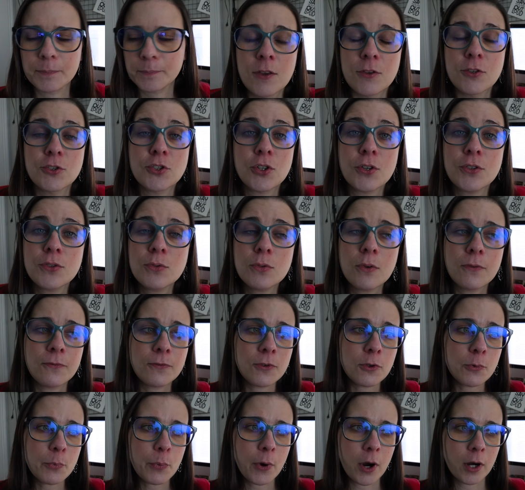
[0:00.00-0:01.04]
There's also a
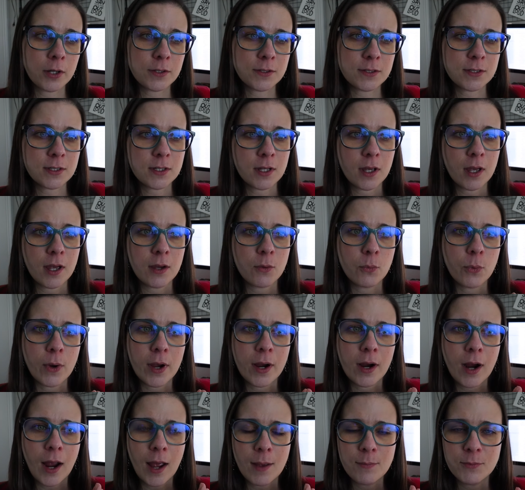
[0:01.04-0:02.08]
few parts
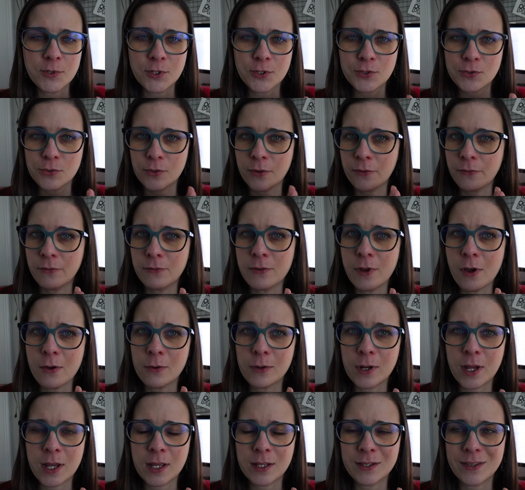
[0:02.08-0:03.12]
where I'm just sort of
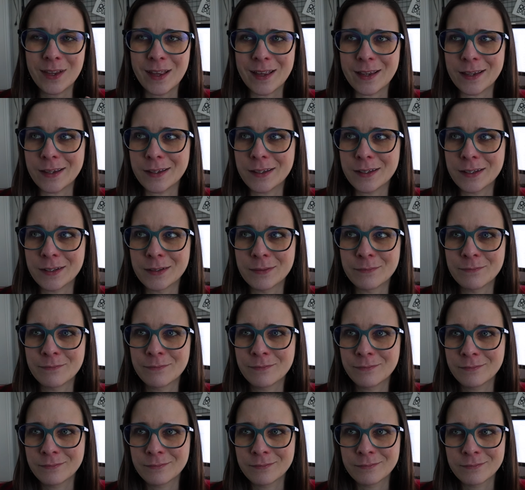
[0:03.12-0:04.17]
noting, like,
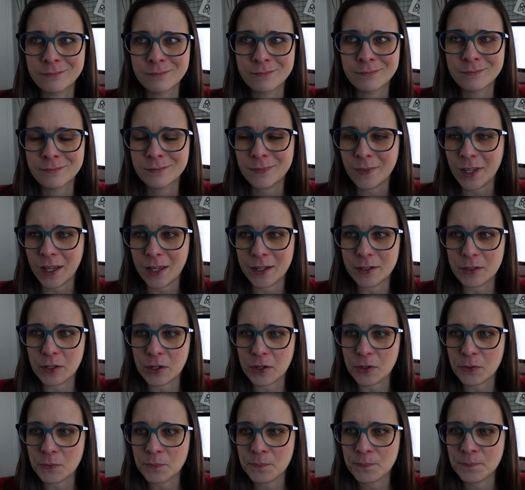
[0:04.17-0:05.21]
I don't
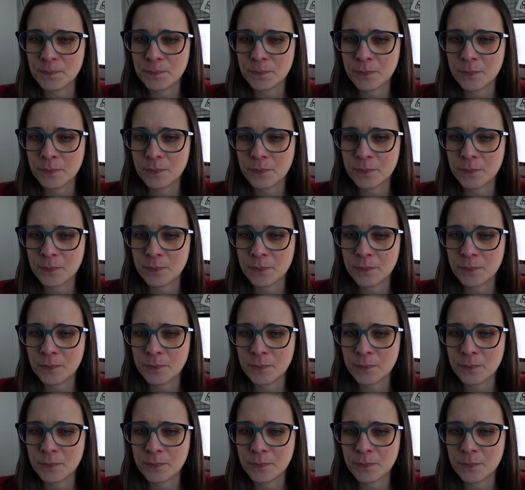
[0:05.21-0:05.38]
know.